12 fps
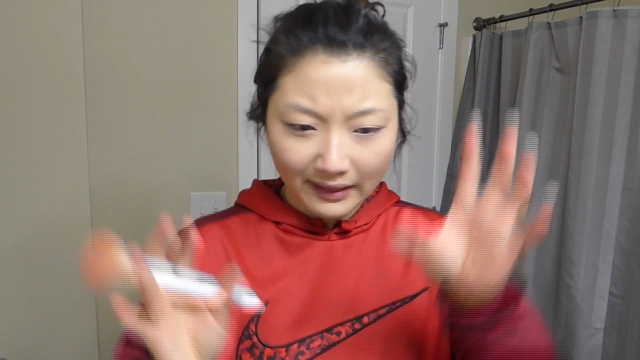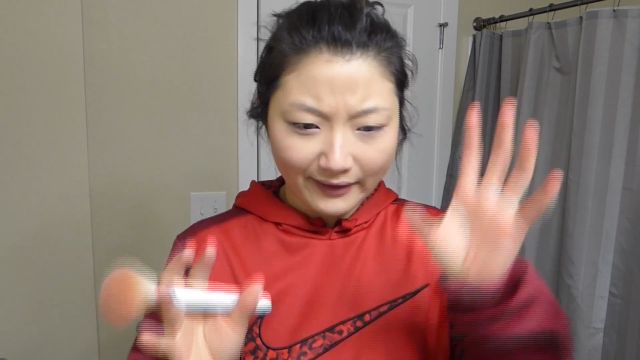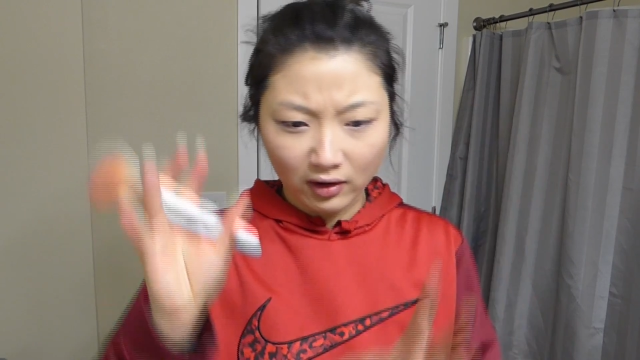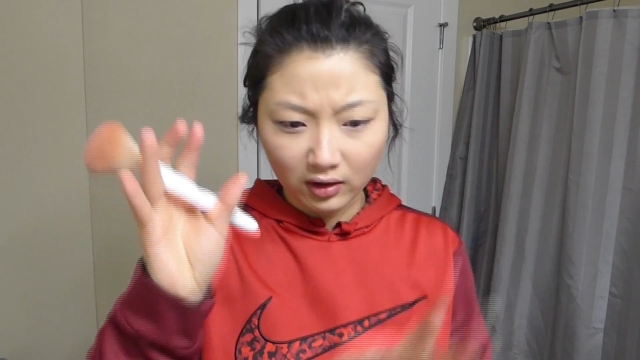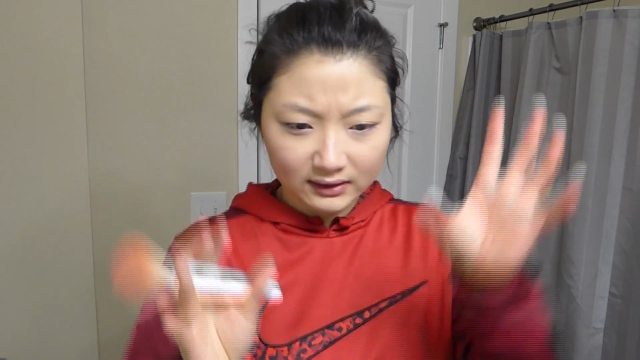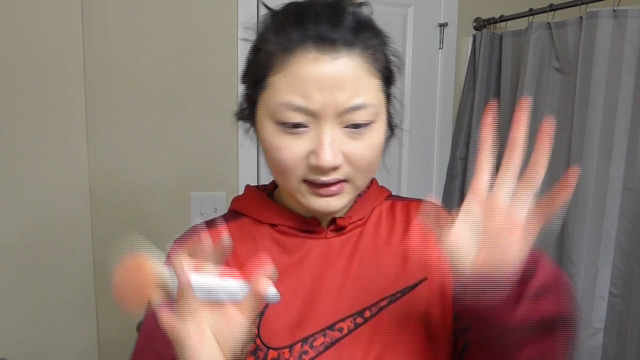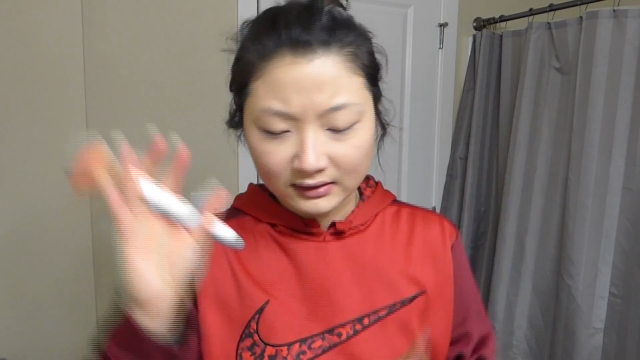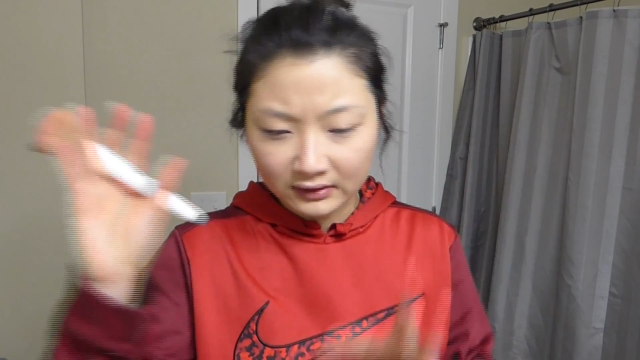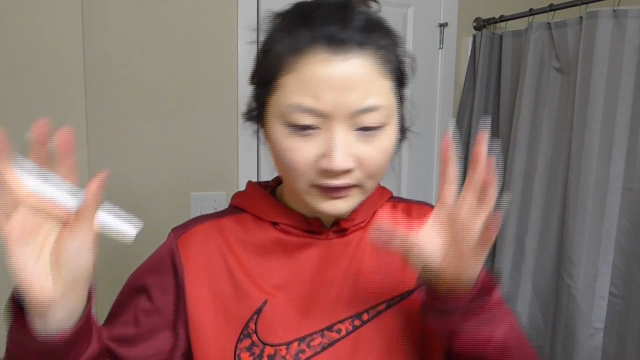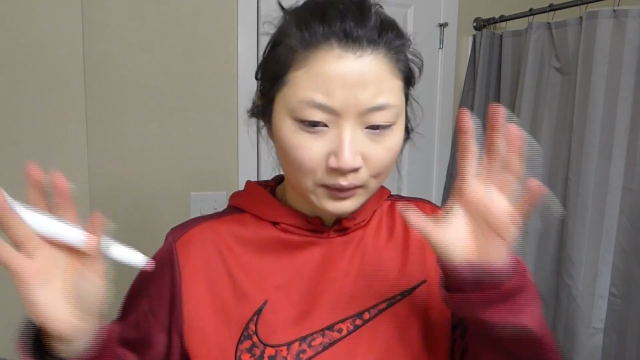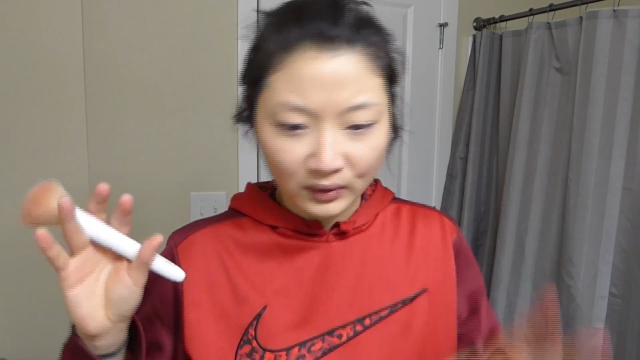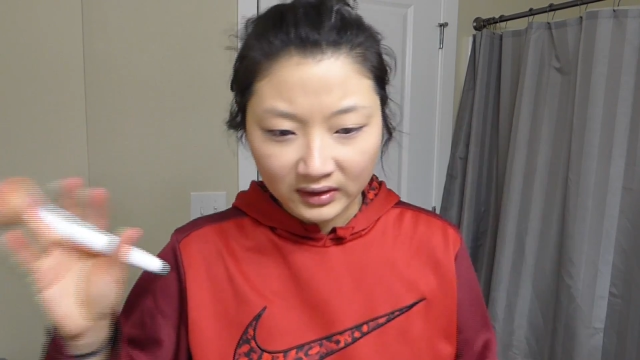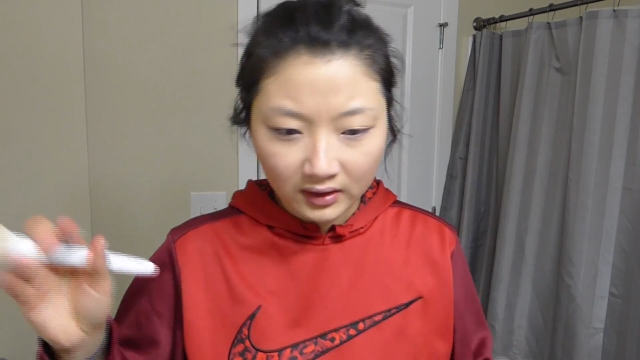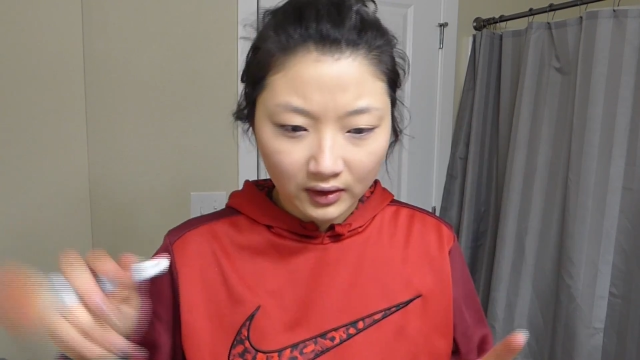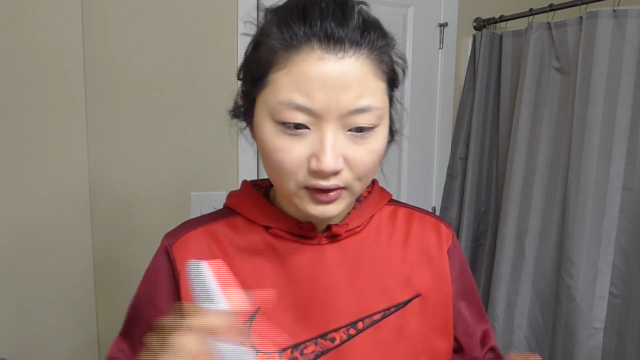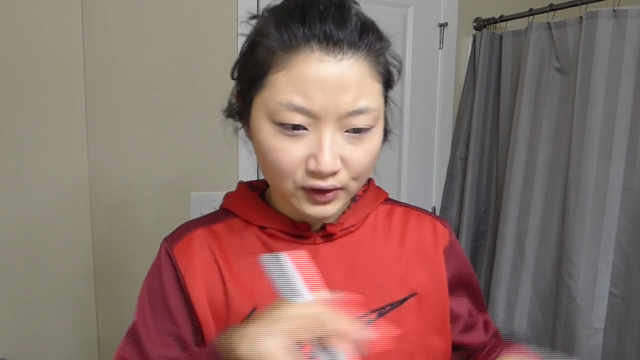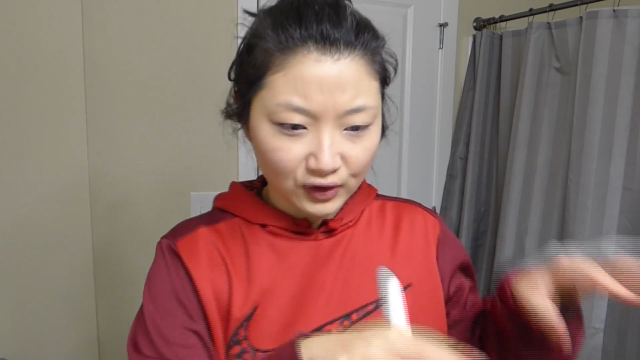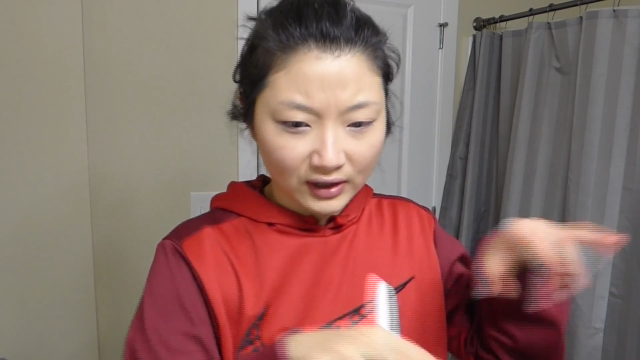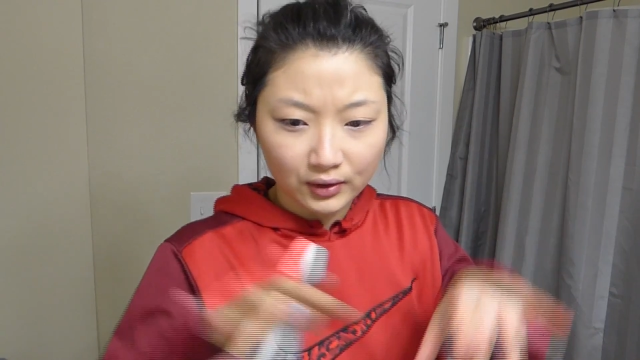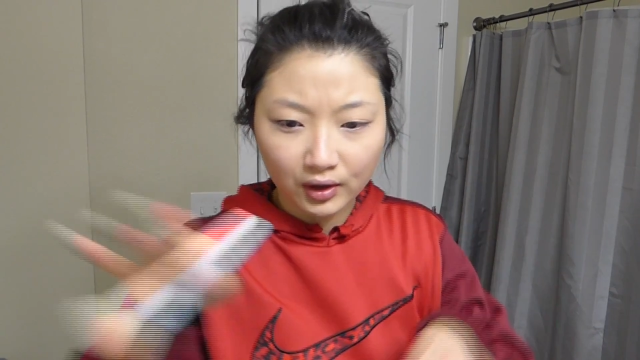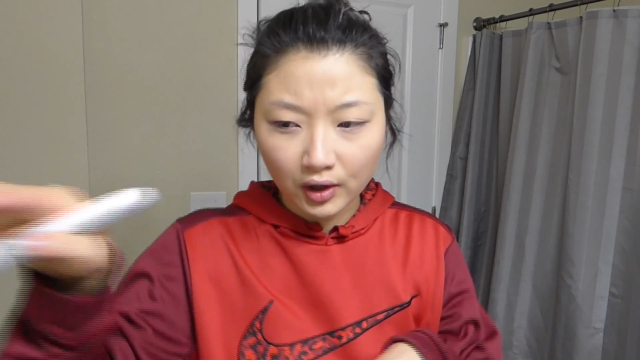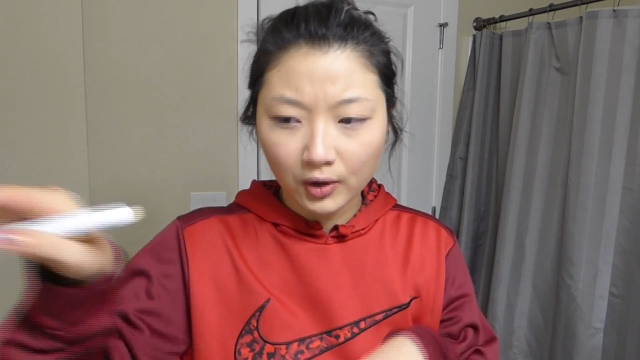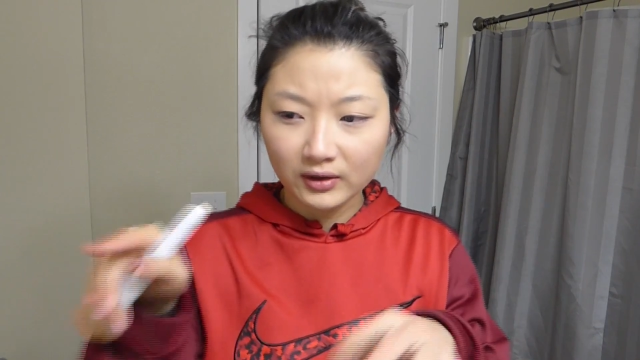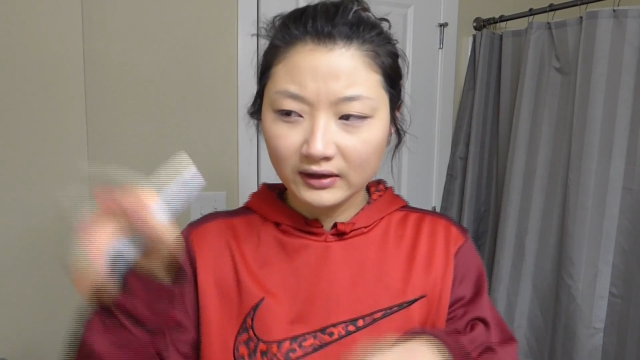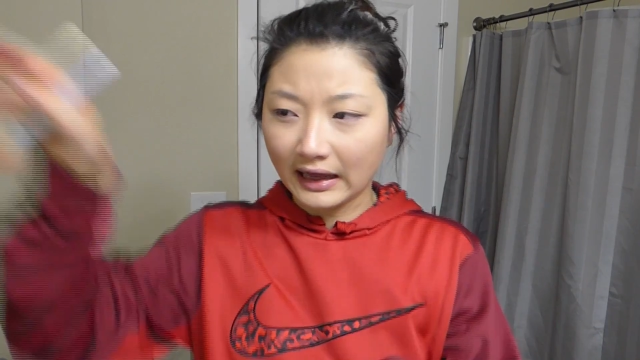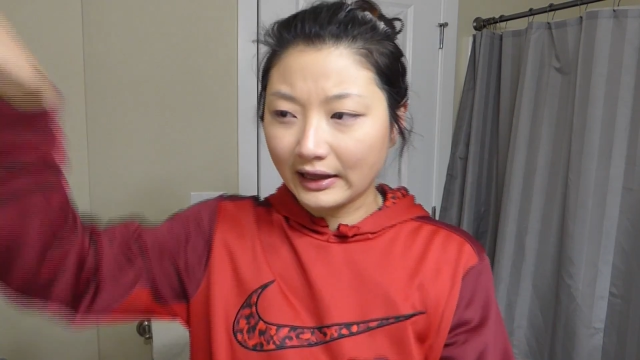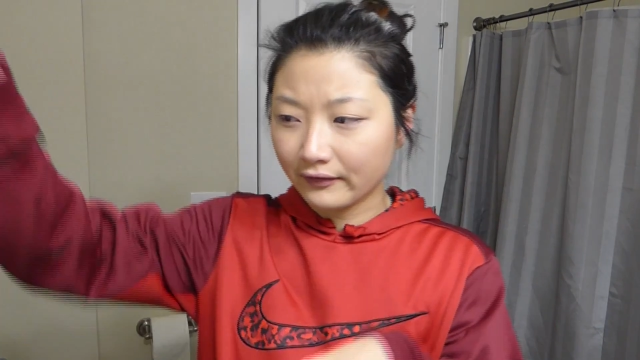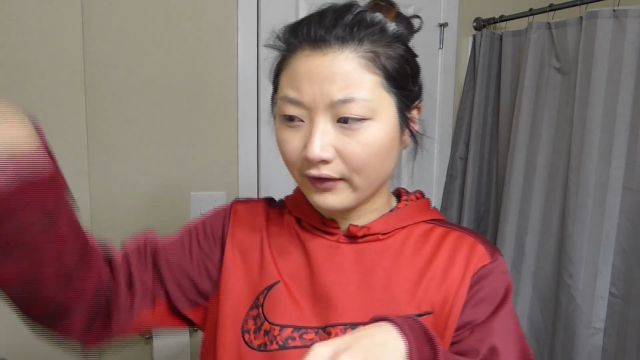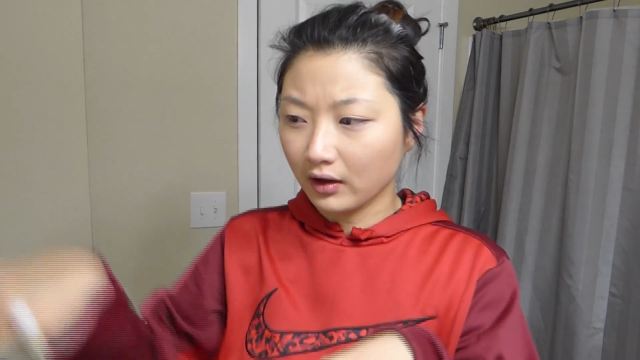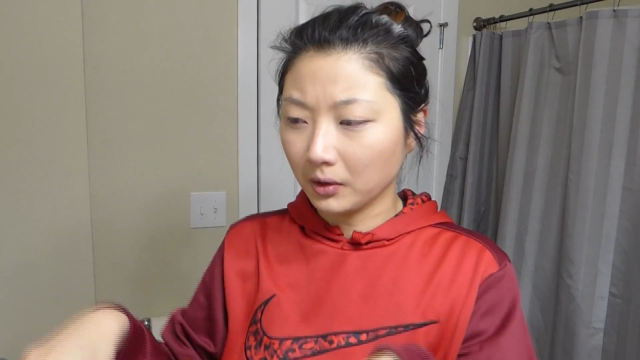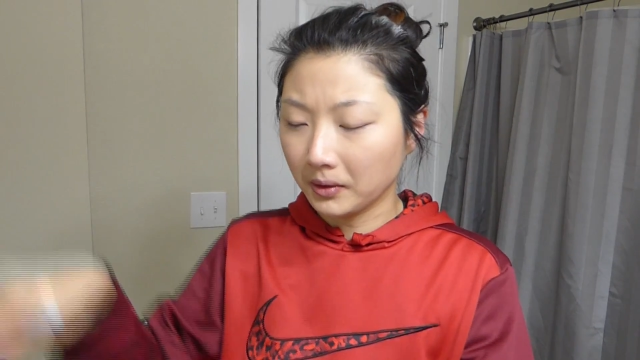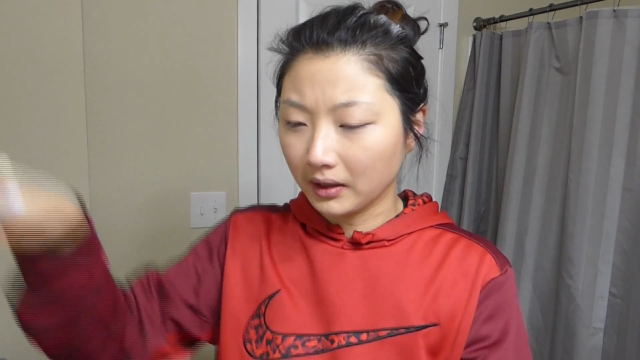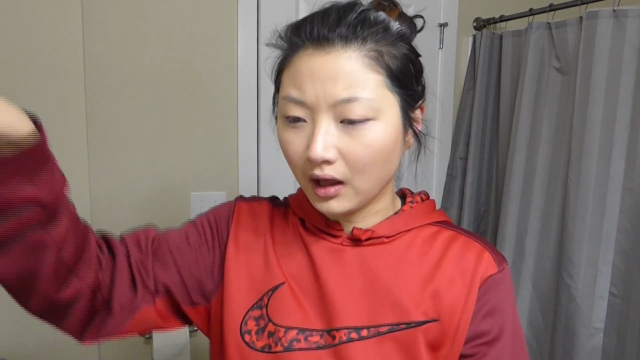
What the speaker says: like all these different windows and try to code and like follow